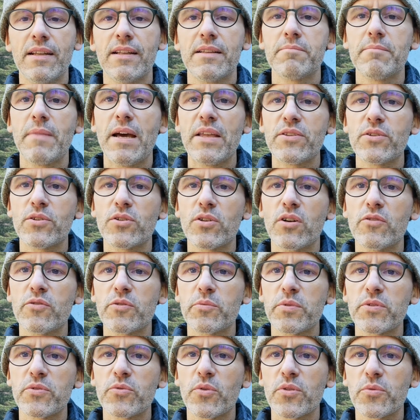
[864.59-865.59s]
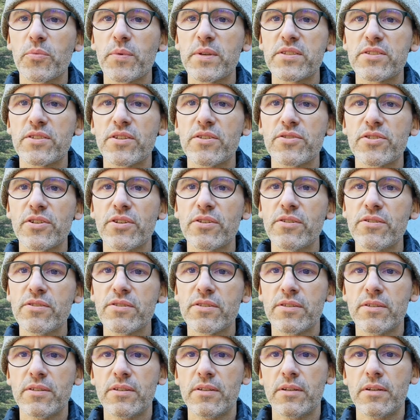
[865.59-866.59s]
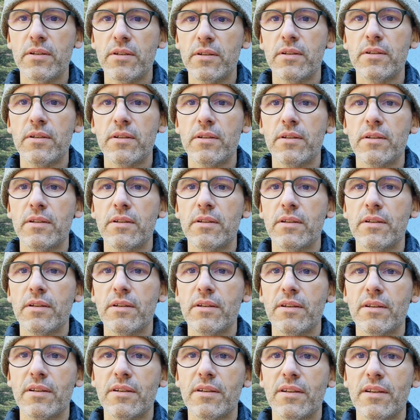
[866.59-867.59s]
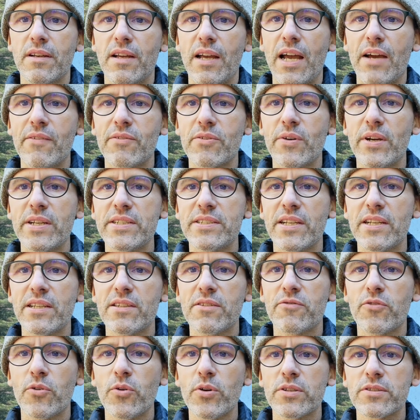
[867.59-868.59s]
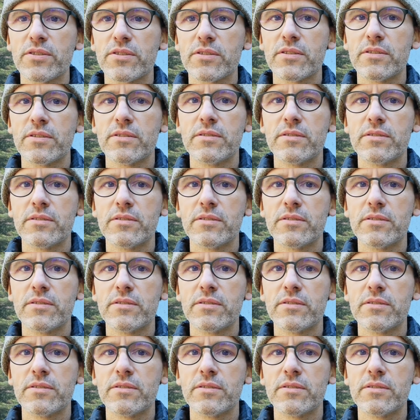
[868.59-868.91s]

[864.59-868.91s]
Matthew Clover with Northwest Dirt Churners. Have a great day in the forest.